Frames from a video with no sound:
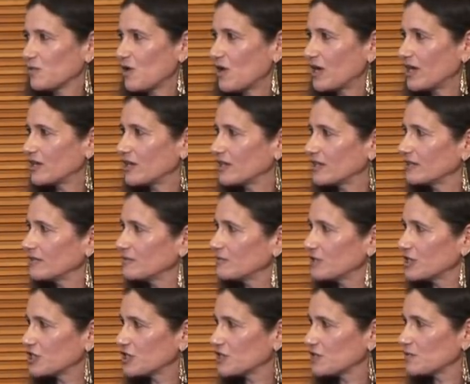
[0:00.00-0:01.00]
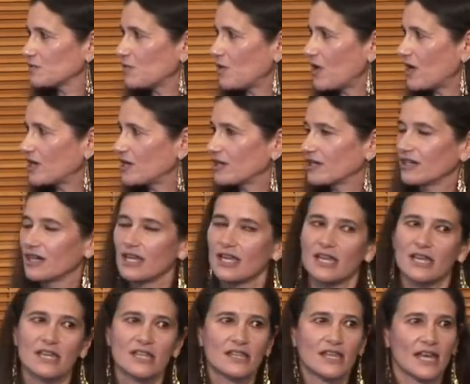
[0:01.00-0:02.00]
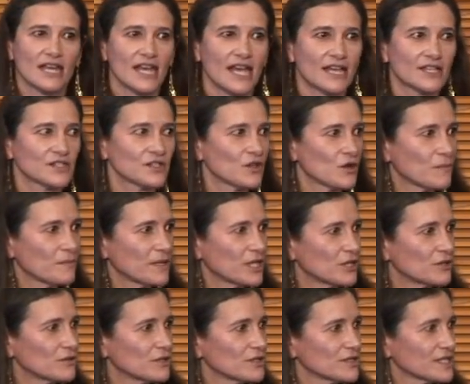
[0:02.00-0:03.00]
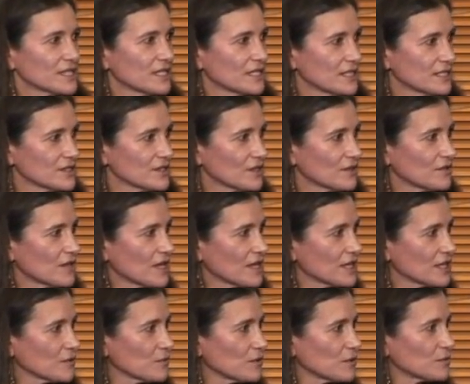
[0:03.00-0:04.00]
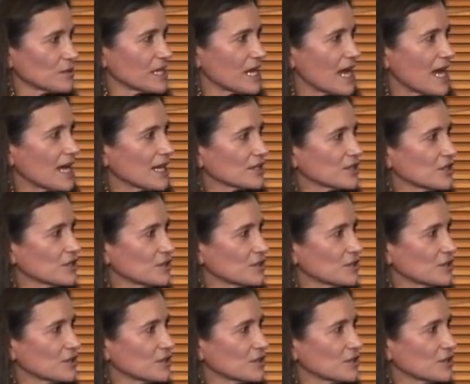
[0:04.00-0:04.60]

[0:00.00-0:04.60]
water, which is water that has no minerals in it, so nothing will react